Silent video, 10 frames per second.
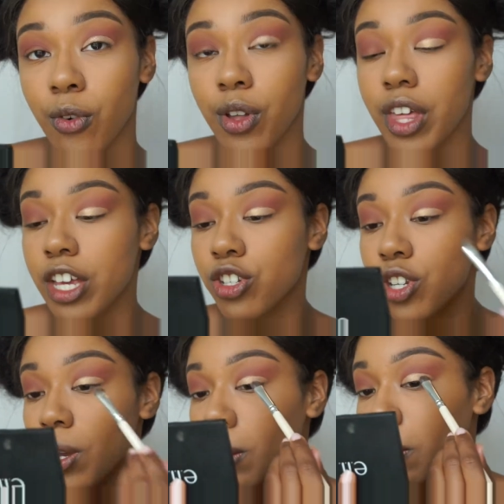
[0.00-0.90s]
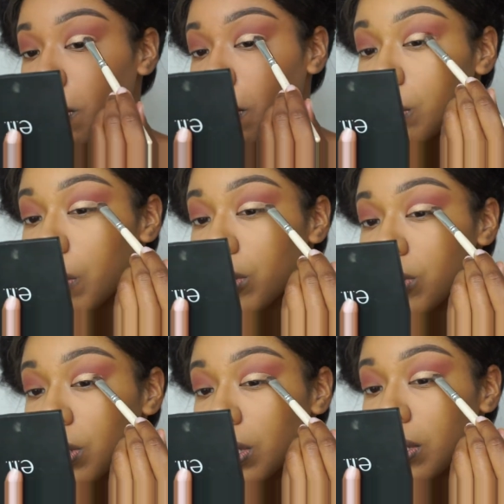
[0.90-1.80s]
for that shade,
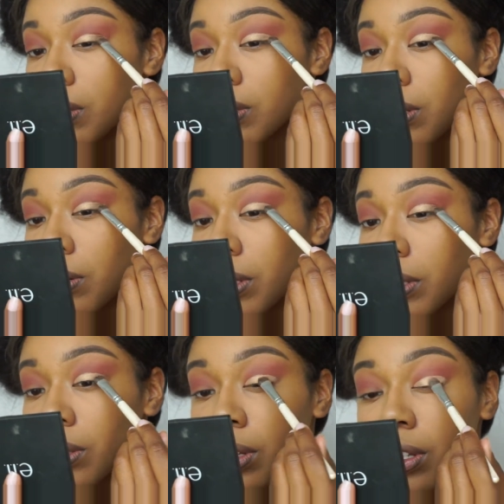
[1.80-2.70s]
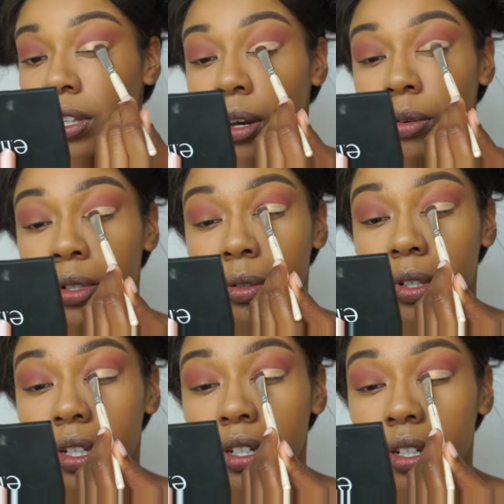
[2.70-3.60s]
especially considering the look that we're doing.